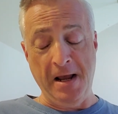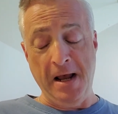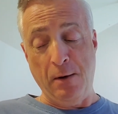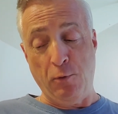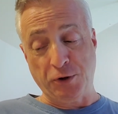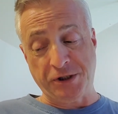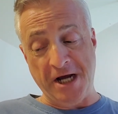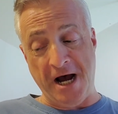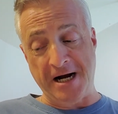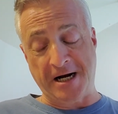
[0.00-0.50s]

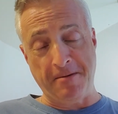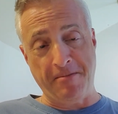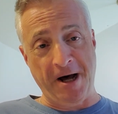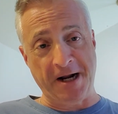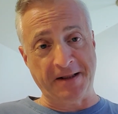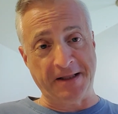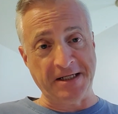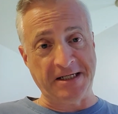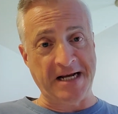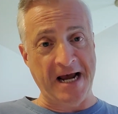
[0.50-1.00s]
We'll talk
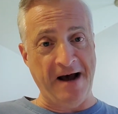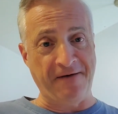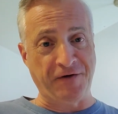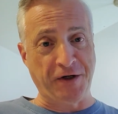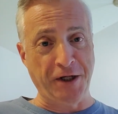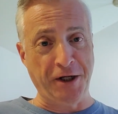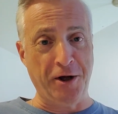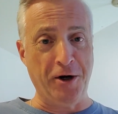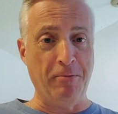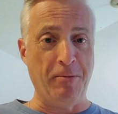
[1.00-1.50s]
about it this
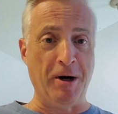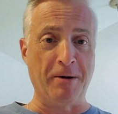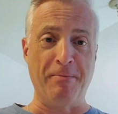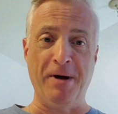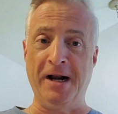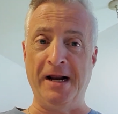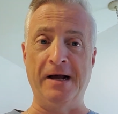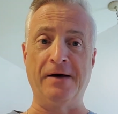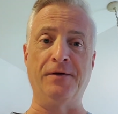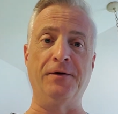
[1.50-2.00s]
afternoon, among
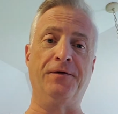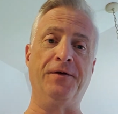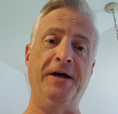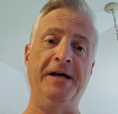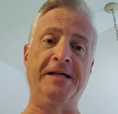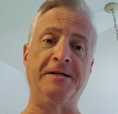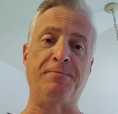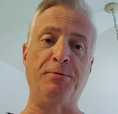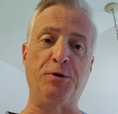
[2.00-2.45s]
many other things,